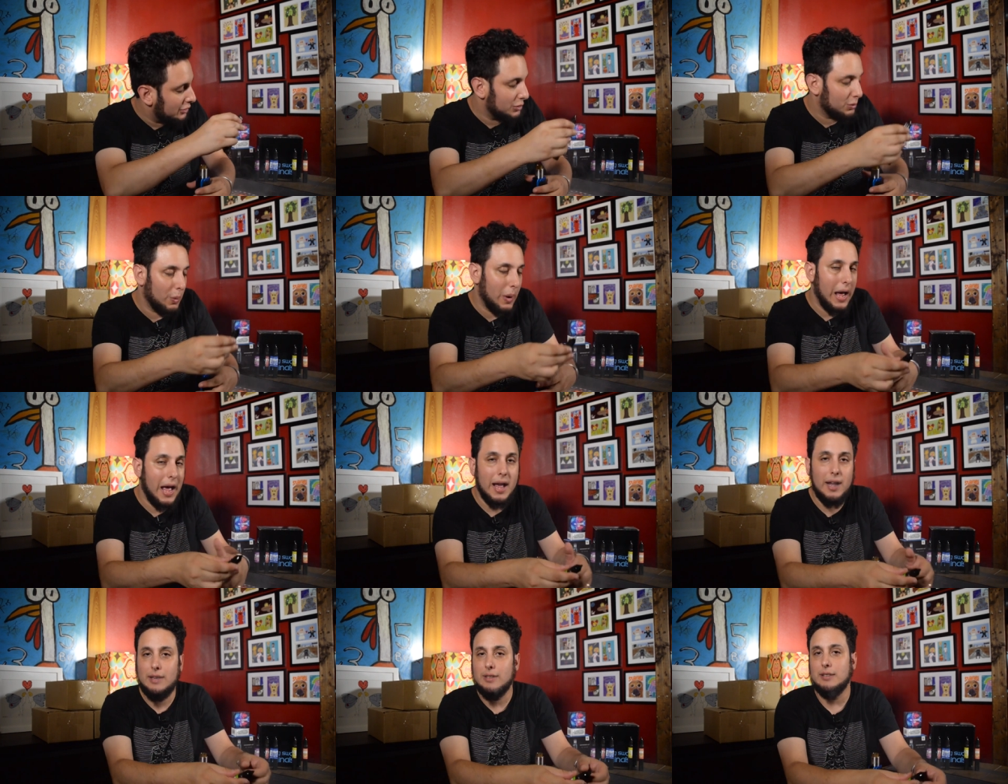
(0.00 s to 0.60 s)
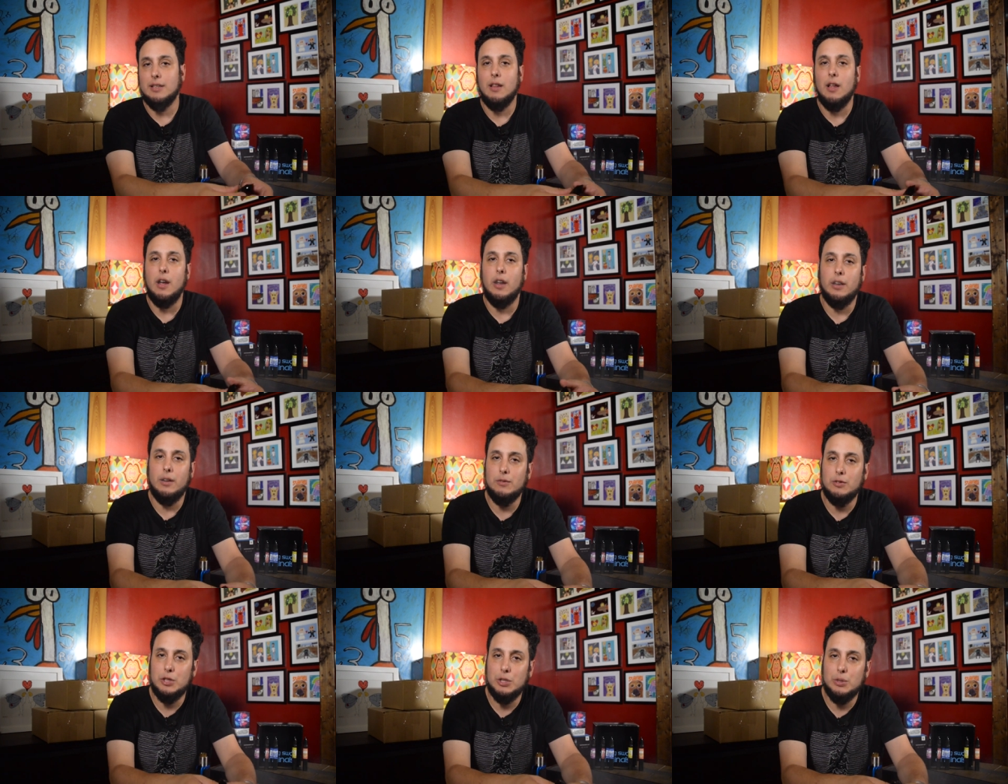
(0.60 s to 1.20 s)
Swag's
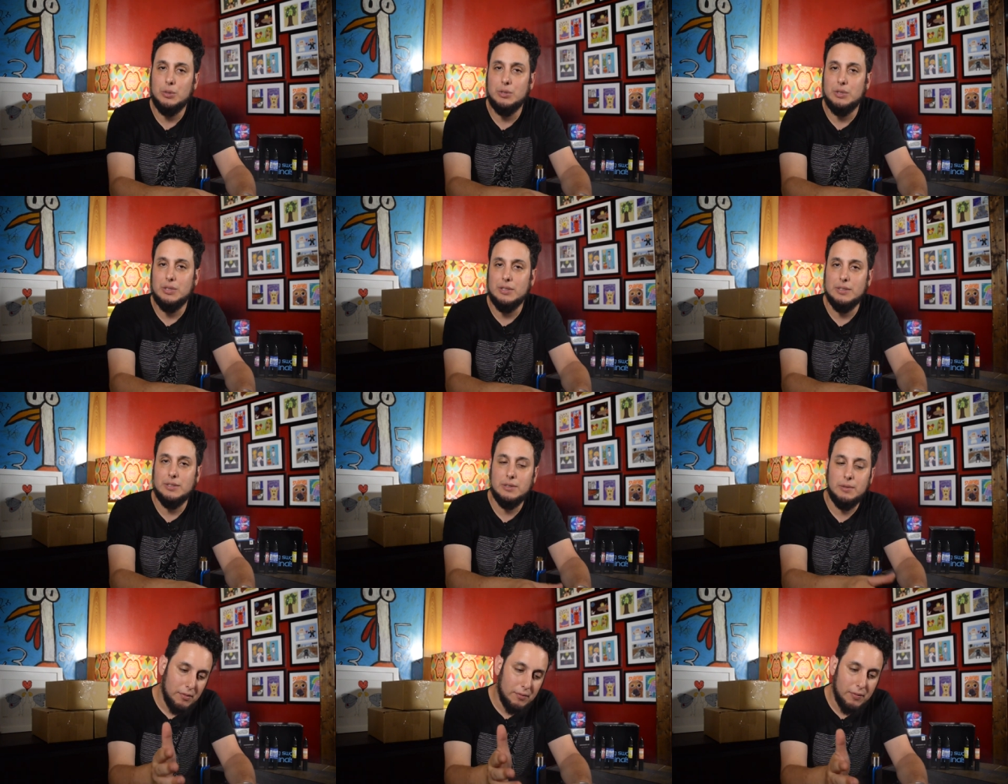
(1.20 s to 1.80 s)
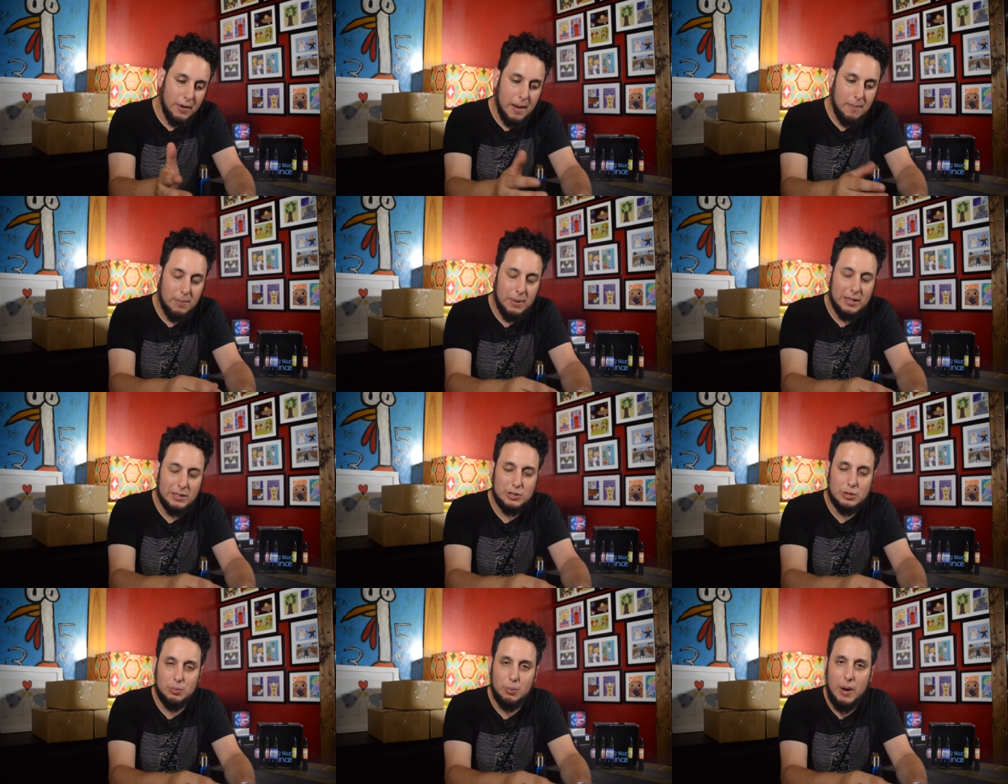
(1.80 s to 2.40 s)
line of juices.
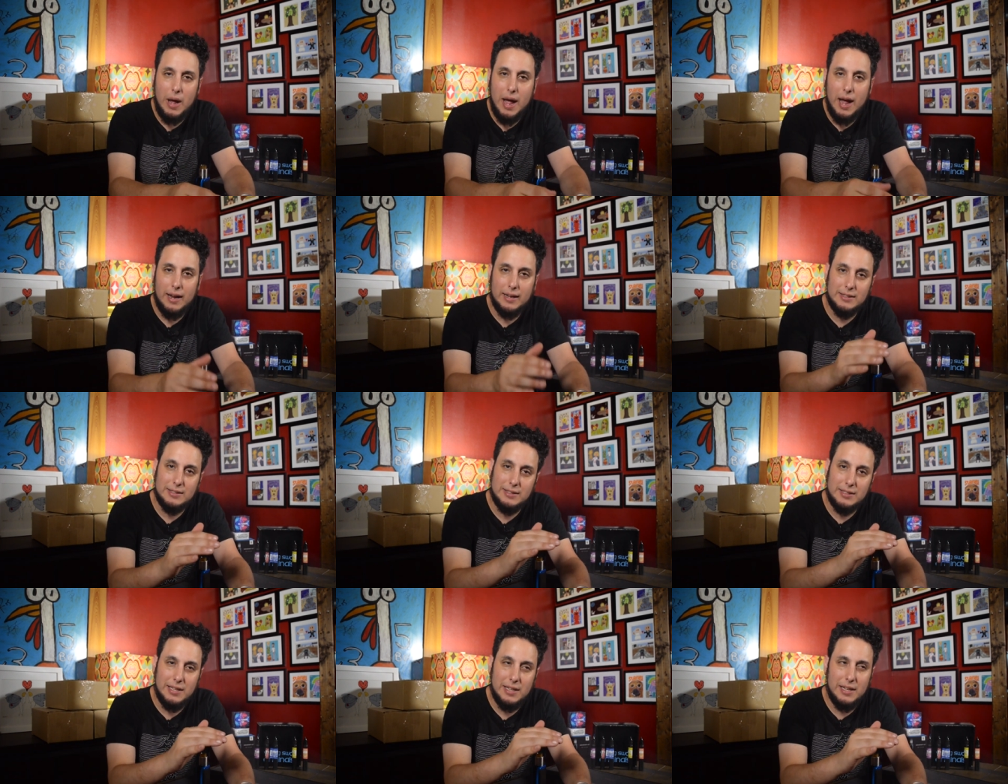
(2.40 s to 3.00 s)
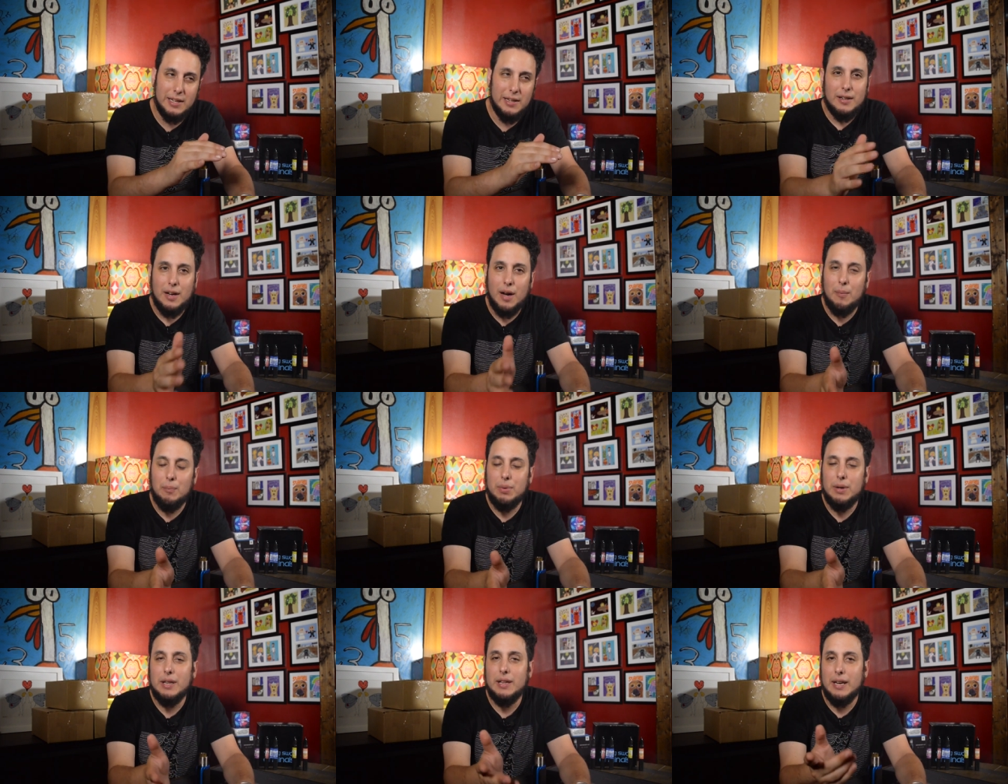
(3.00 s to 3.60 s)
Vaping Swag is the
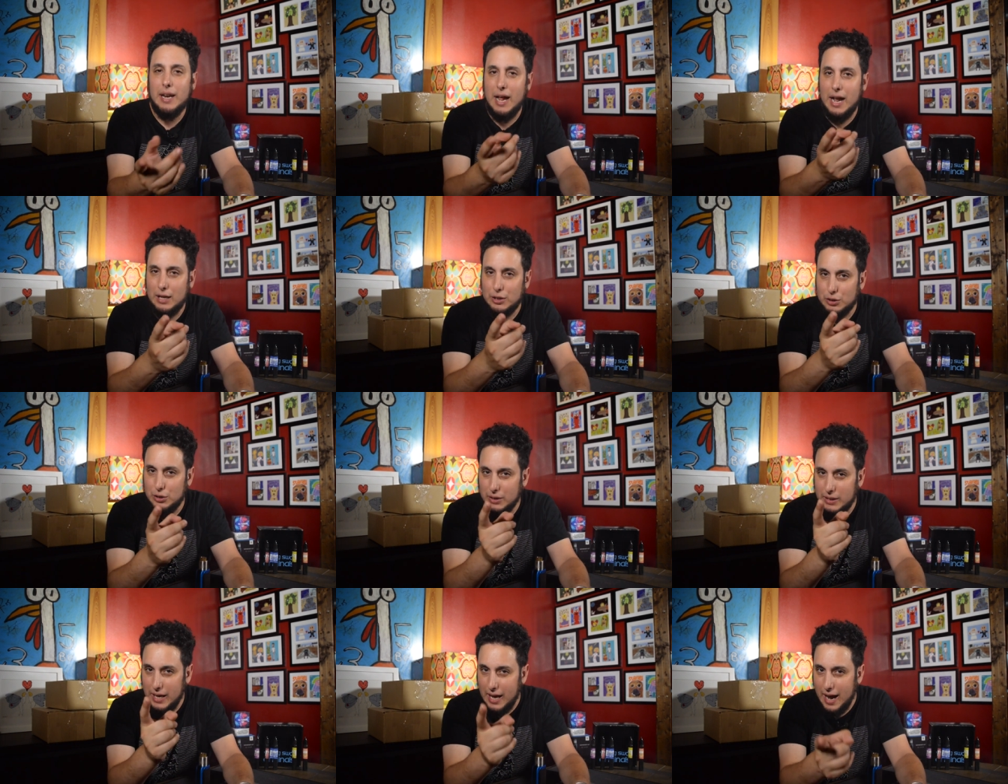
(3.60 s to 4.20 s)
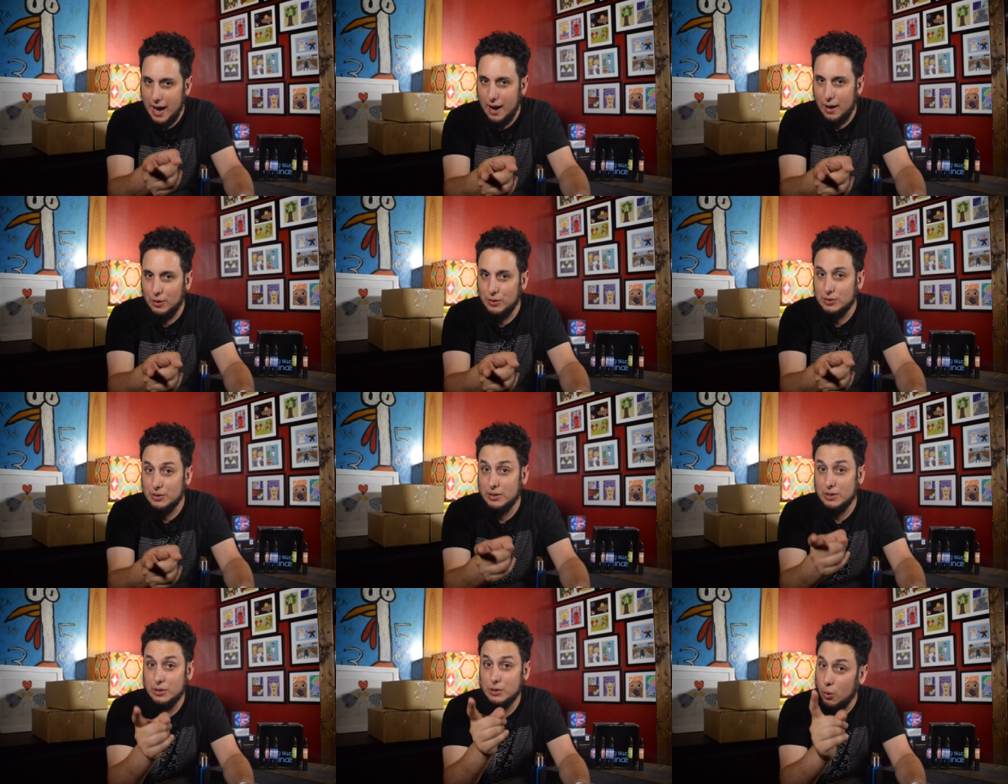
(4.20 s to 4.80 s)
company that actually
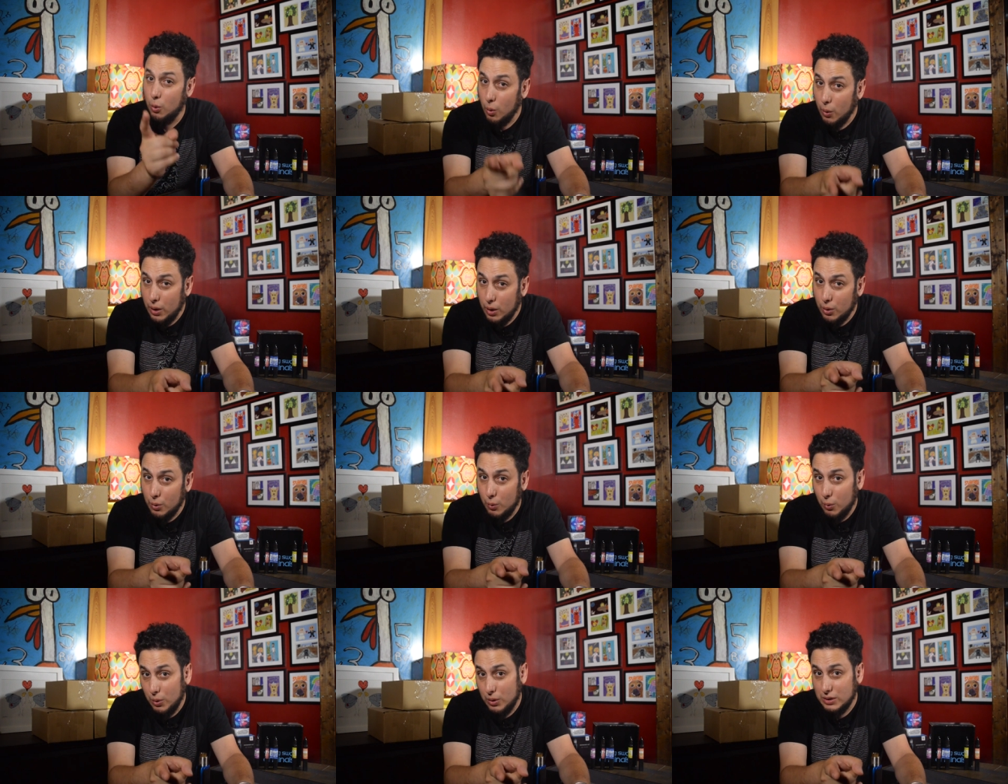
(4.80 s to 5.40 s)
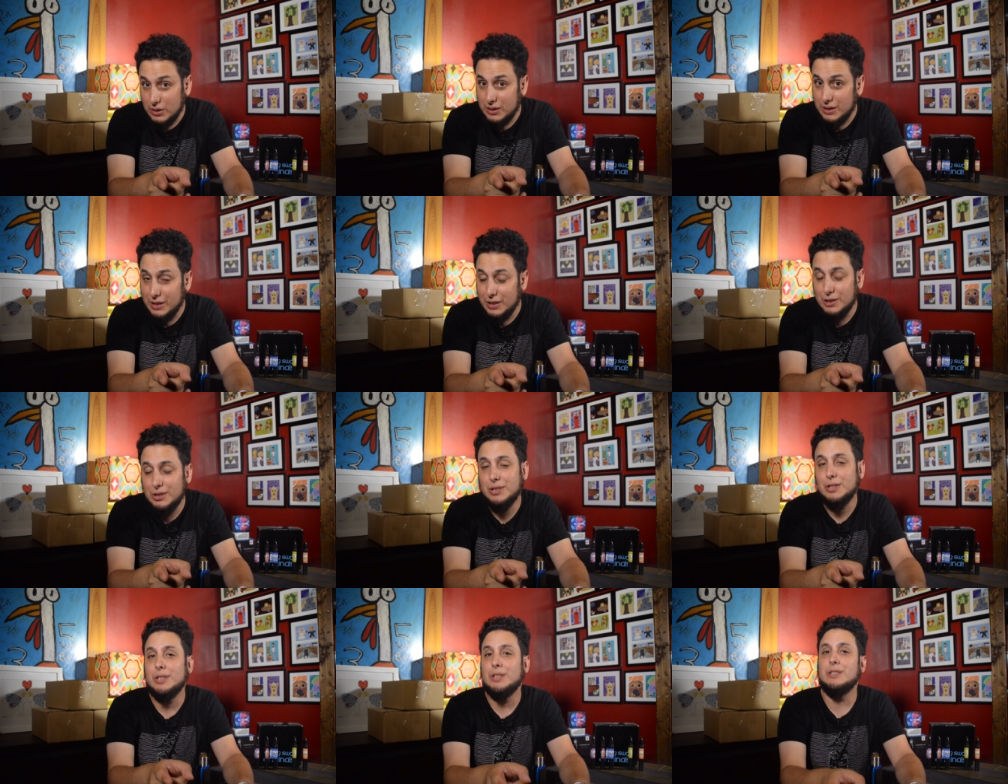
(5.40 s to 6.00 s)
houses Coil Wars
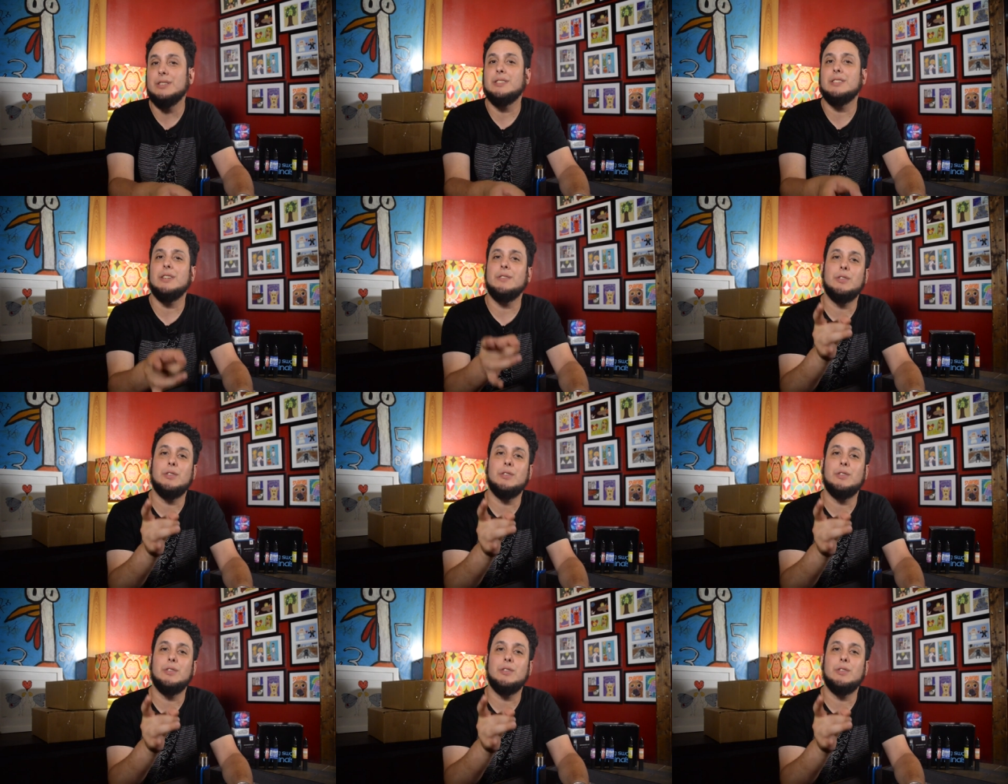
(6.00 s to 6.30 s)
t-shirts.